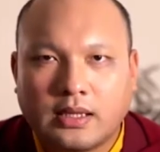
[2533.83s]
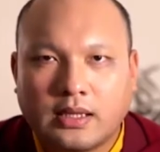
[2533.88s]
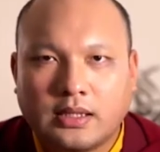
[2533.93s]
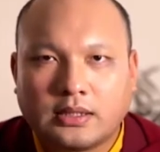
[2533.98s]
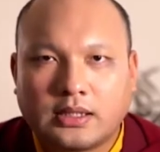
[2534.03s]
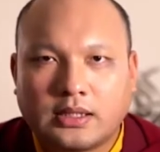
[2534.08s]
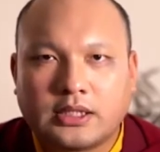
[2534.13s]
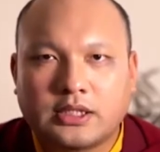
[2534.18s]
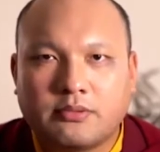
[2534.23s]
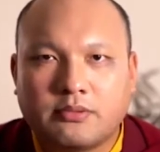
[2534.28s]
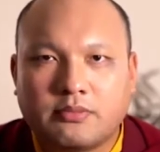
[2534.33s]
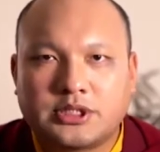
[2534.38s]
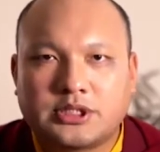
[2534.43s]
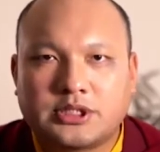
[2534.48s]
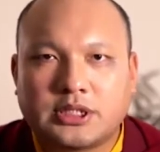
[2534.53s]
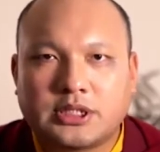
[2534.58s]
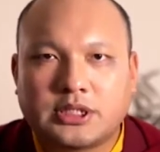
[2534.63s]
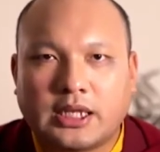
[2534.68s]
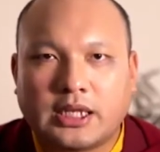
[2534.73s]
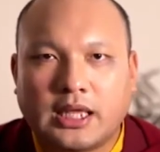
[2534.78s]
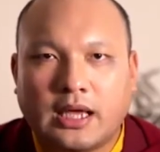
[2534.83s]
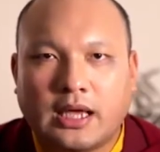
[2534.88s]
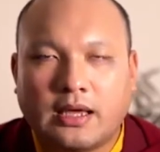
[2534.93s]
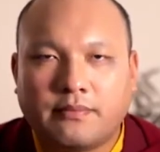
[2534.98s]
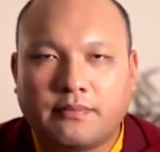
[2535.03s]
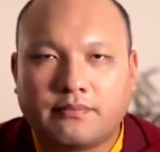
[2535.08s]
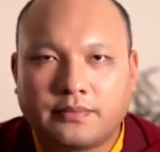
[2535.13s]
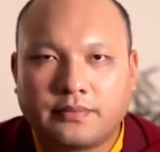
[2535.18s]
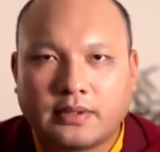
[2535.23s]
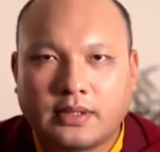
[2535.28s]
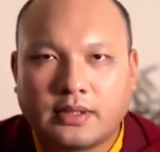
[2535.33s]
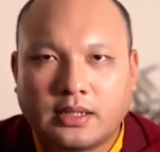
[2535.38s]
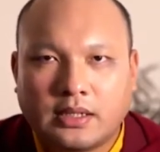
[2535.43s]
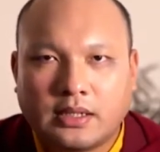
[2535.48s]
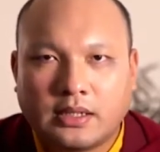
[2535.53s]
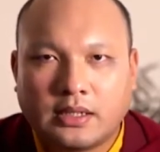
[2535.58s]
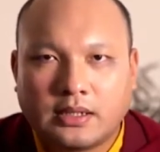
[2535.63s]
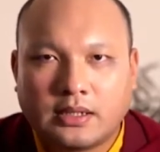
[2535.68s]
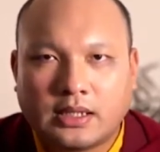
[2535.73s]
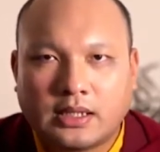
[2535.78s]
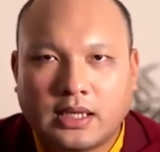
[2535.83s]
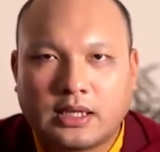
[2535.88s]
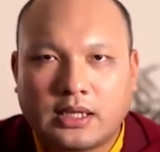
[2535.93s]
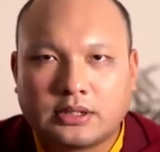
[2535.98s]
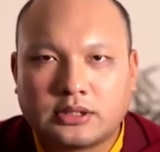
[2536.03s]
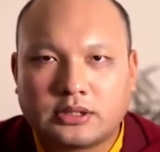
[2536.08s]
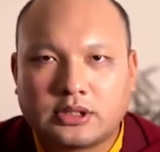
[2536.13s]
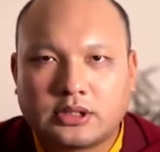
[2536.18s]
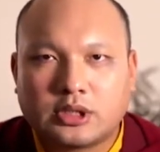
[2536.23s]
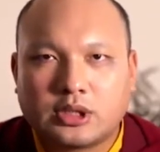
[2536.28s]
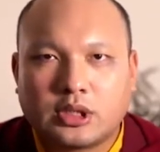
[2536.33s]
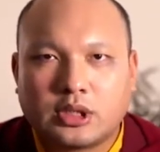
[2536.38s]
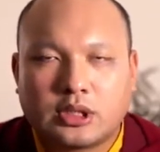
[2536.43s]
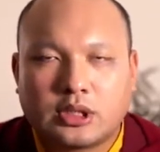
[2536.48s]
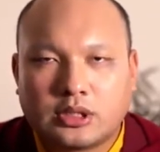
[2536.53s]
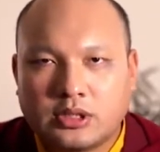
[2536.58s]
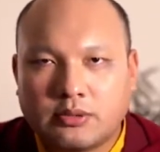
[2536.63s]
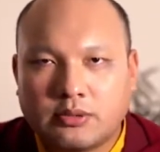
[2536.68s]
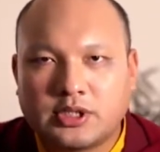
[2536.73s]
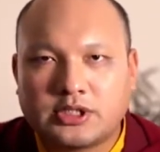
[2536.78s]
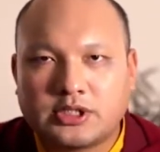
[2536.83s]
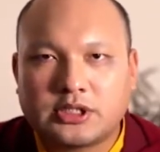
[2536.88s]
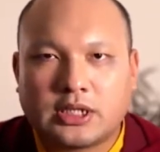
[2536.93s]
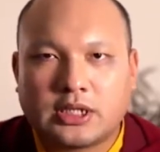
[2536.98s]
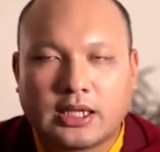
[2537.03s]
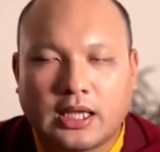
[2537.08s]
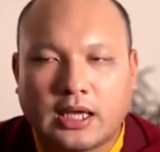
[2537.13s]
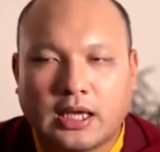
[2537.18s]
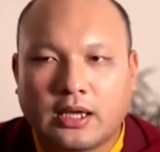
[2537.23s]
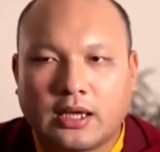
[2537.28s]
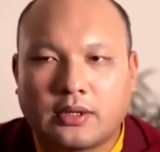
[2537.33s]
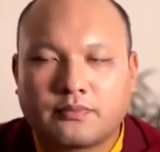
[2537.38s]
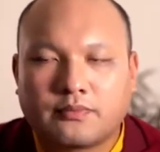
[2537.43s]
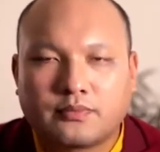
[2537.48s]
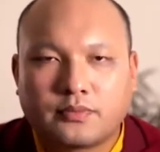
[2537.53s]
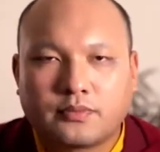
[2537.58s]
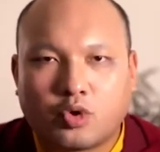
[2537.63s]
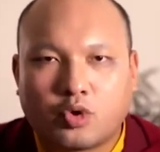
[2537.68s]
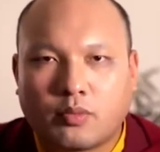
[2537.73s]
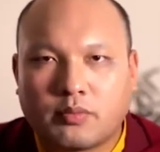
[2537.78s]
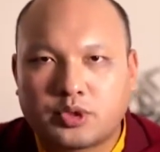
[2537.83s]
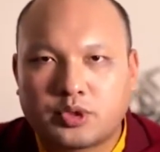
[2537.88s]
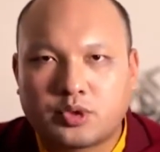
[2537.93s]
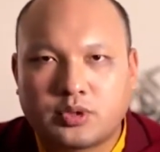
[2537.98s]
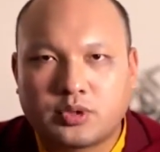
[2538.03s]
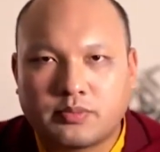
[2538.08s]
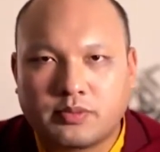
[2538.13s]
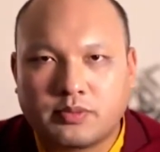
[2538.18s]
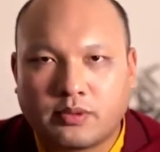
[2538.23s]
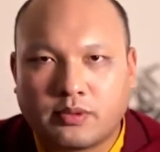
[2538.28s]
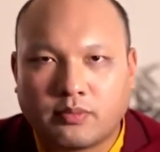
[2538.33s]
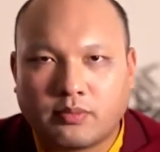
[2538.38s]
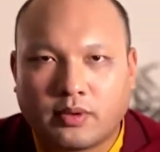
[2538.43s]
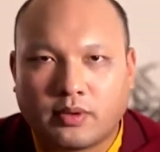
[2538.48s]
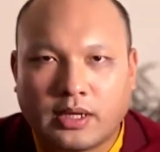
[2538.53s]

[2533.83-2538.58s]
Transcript: The place where he first met Lord Gampopa was in Ulka.